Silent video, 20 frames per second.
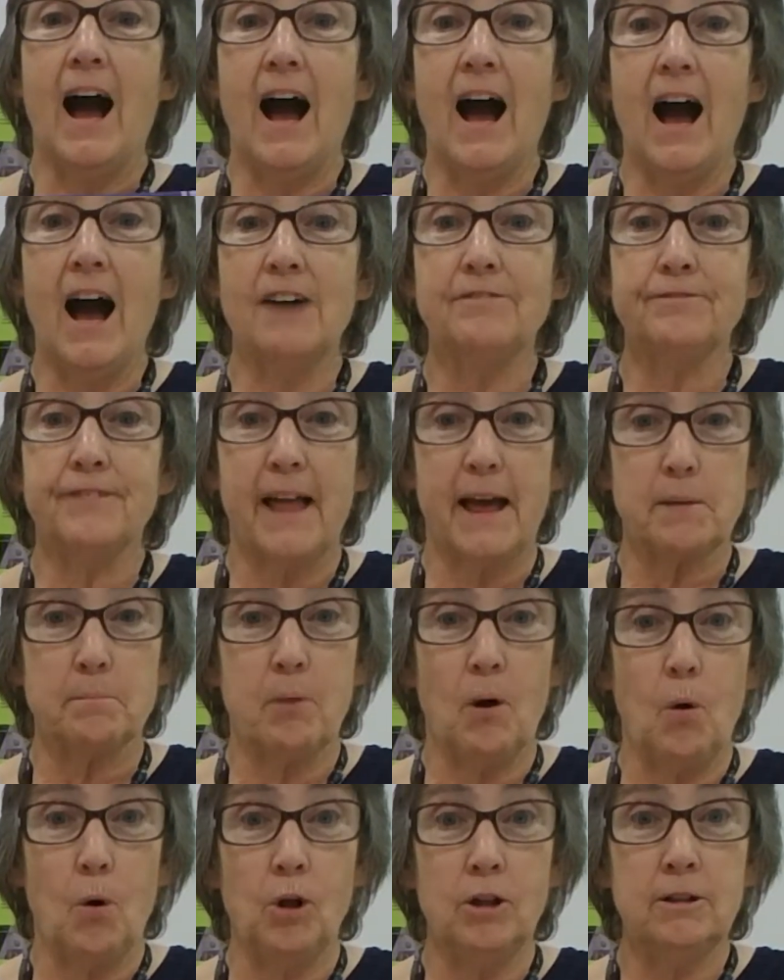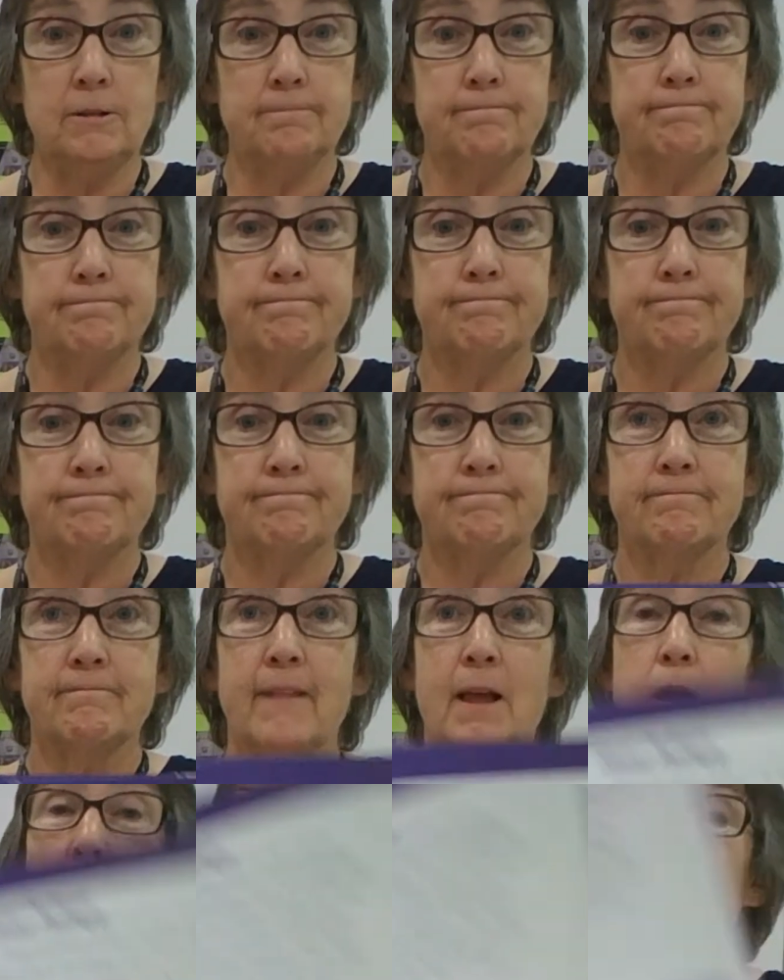A flagpole,
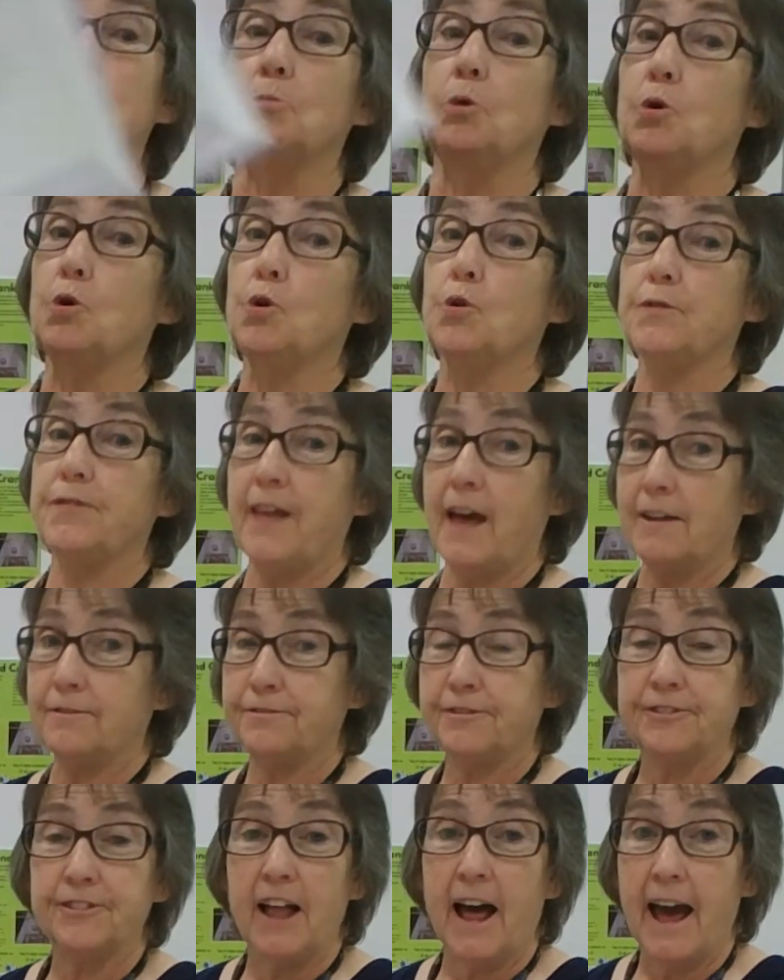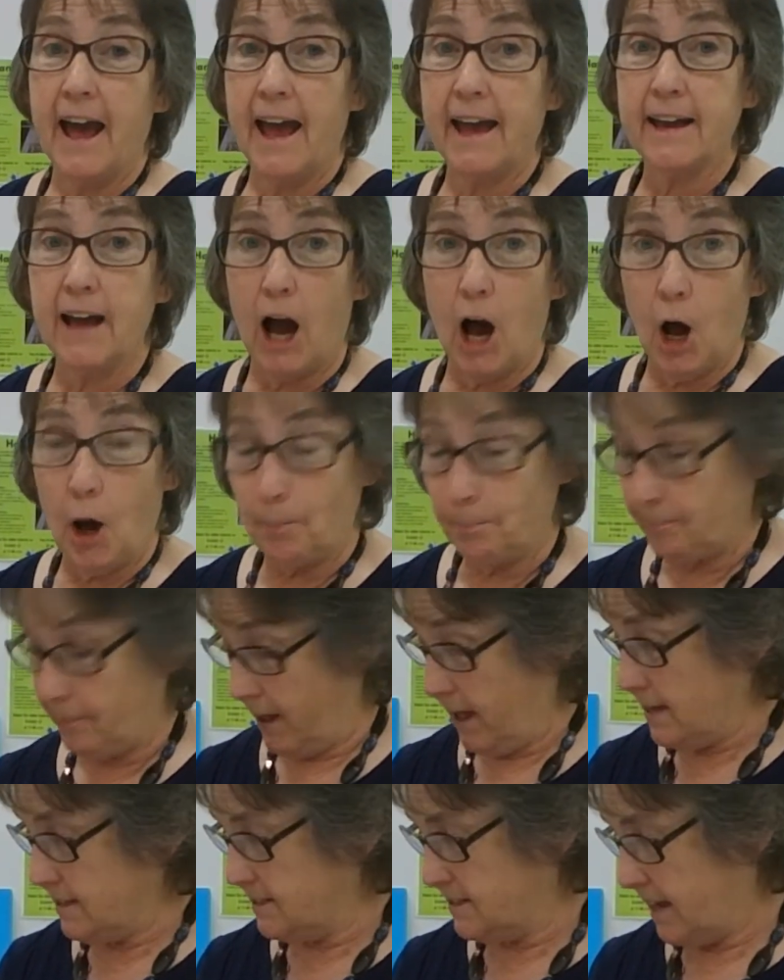to move that flag up
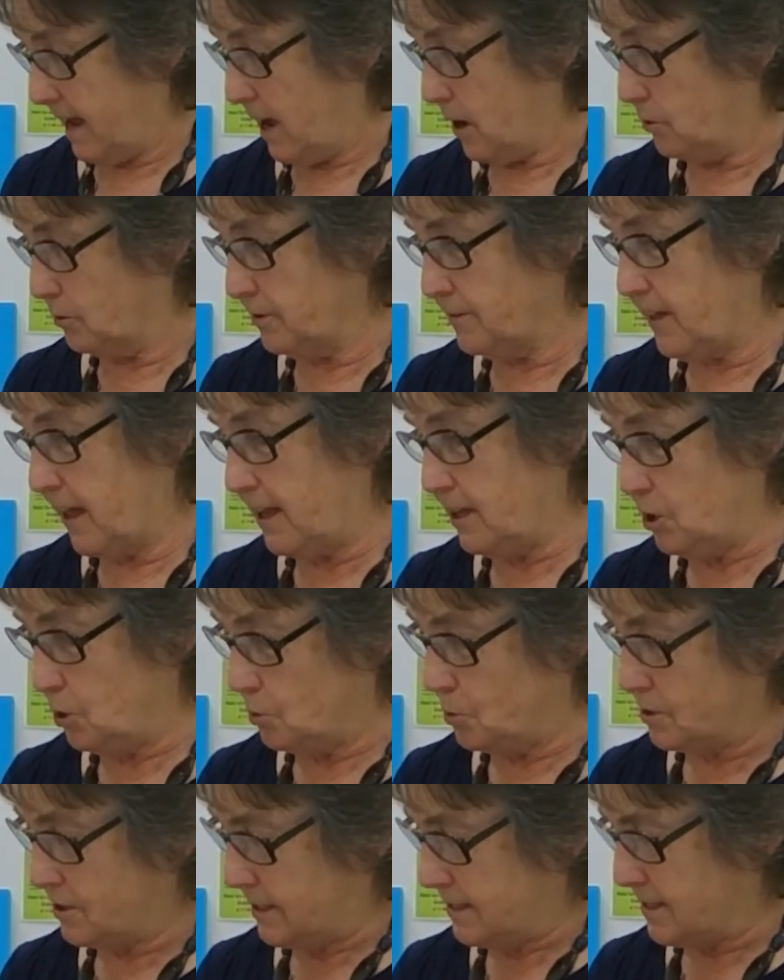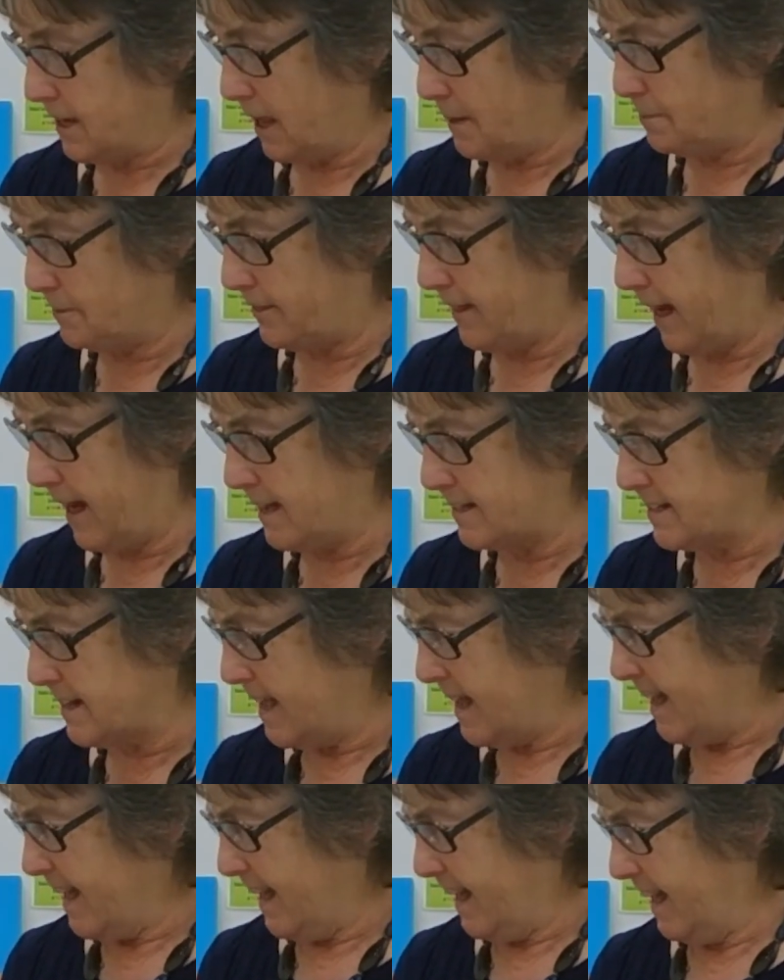and down, they use a type of that.
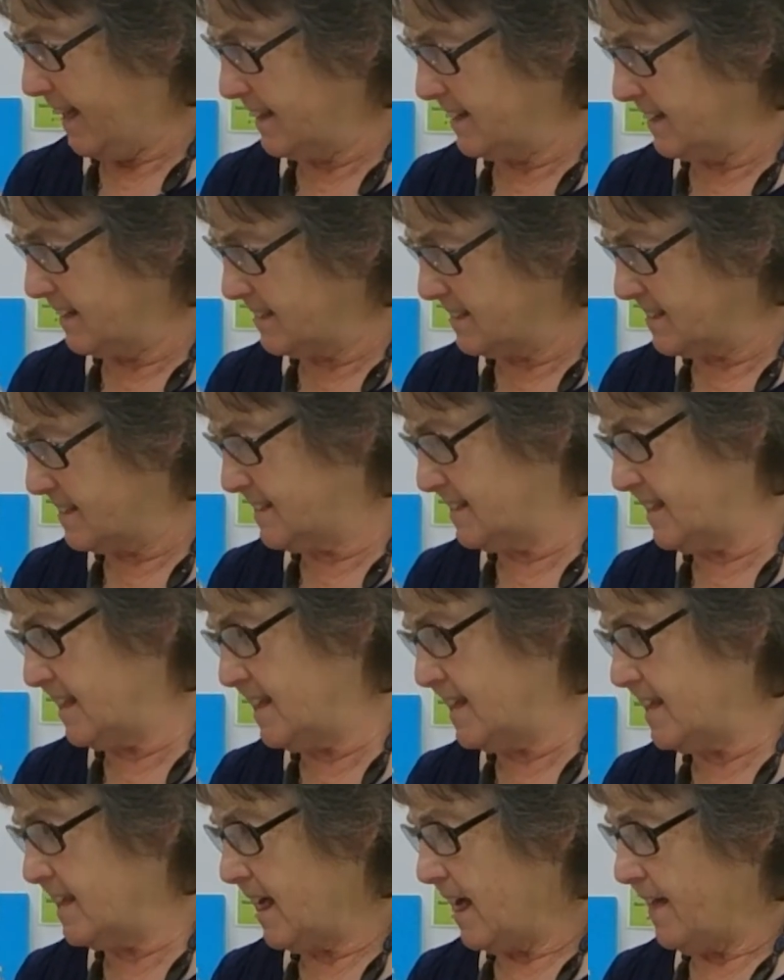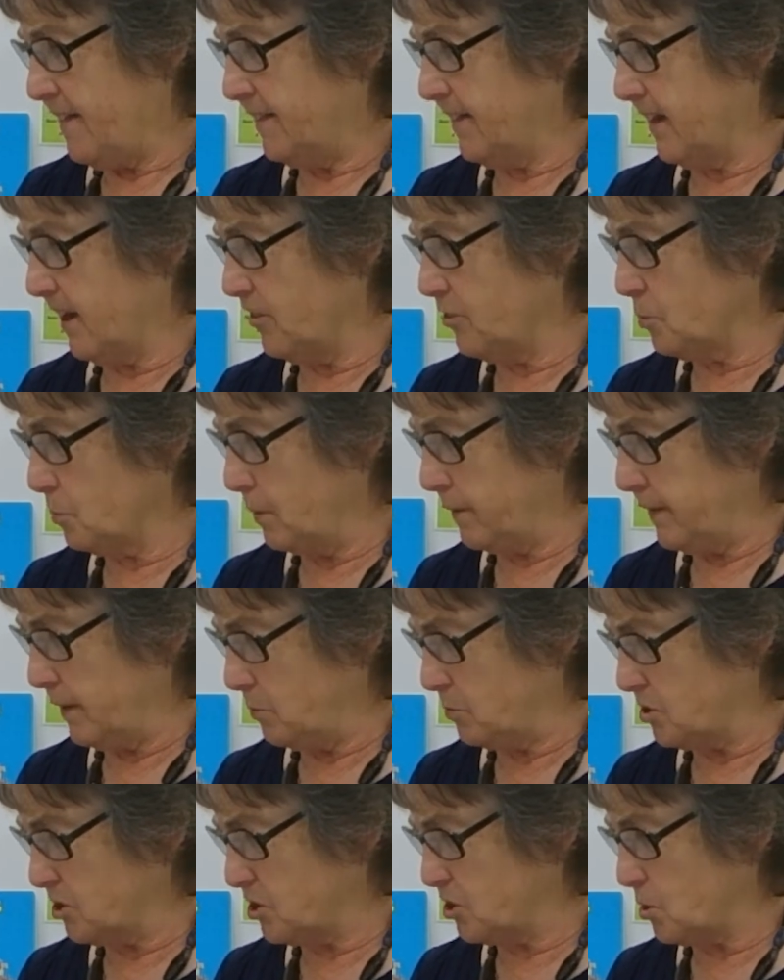And let's see, the other one that
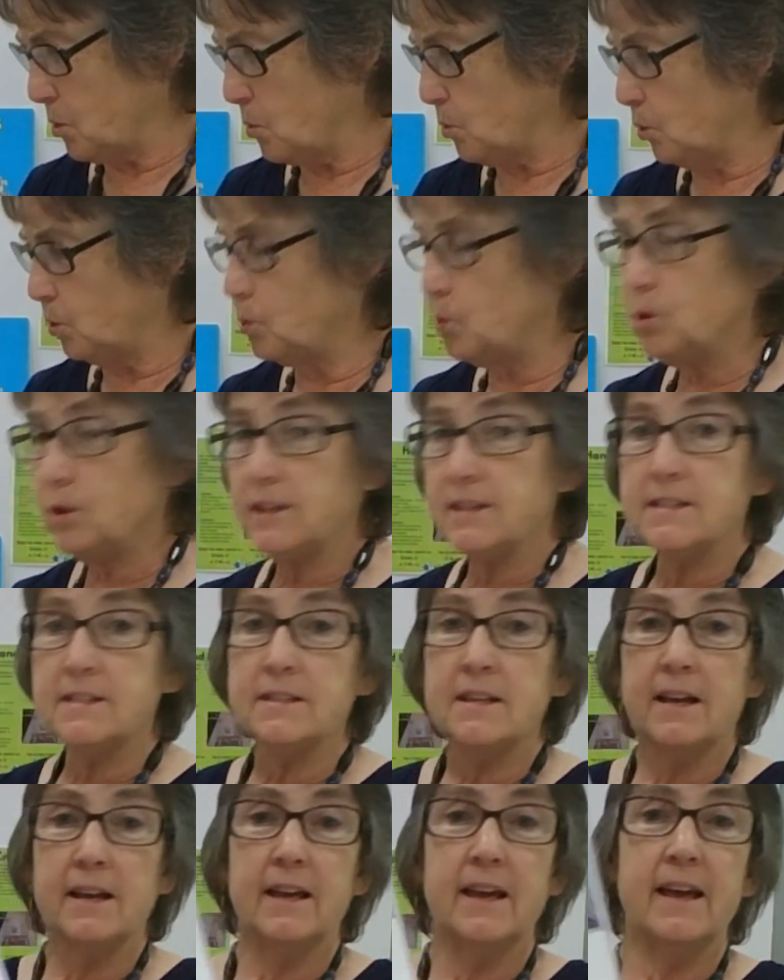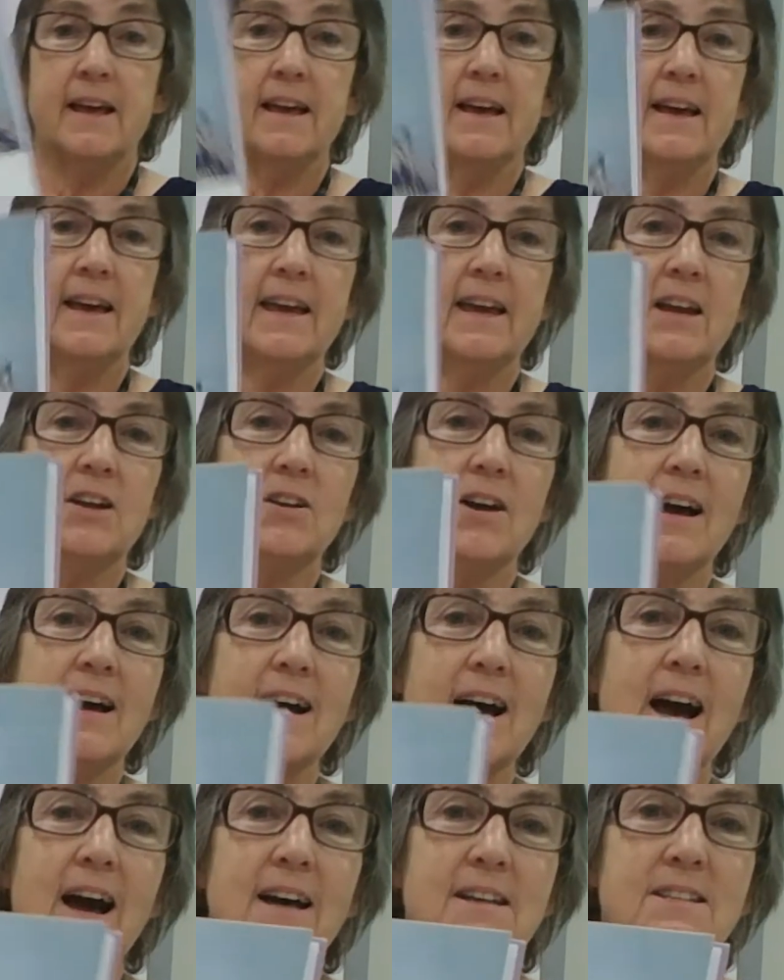was so cool is
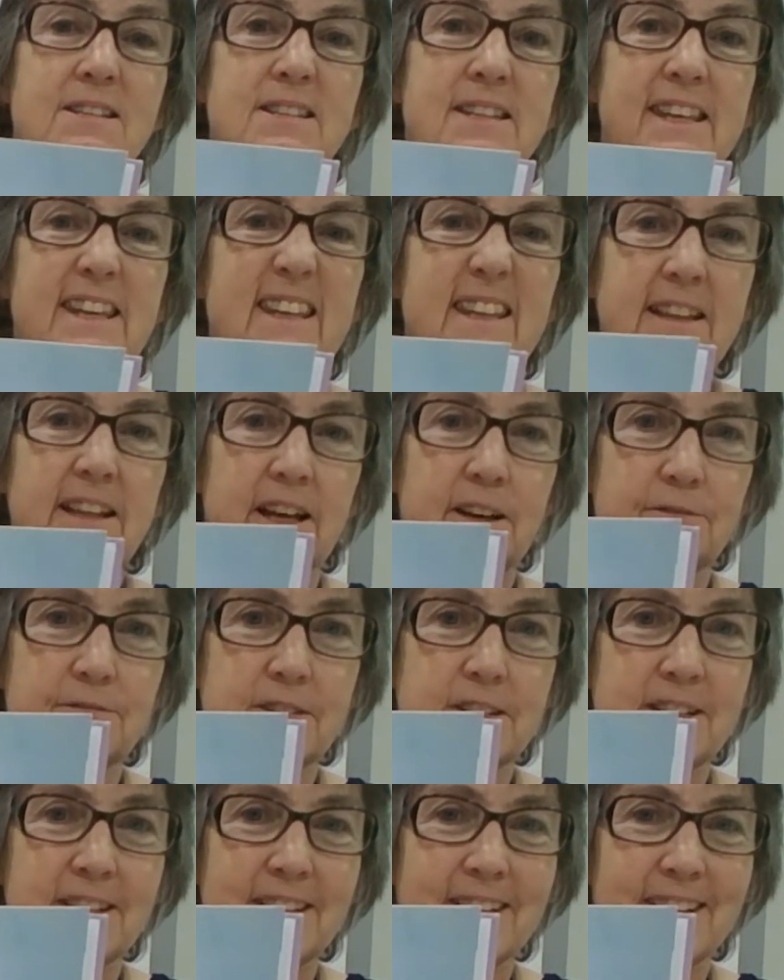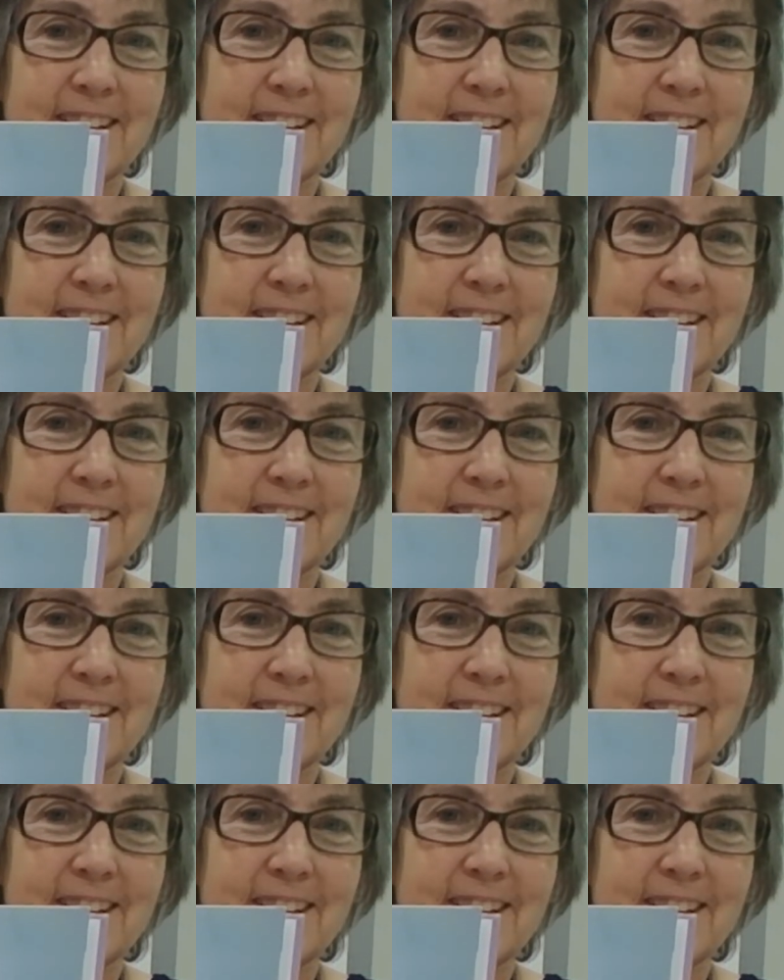a ski lift.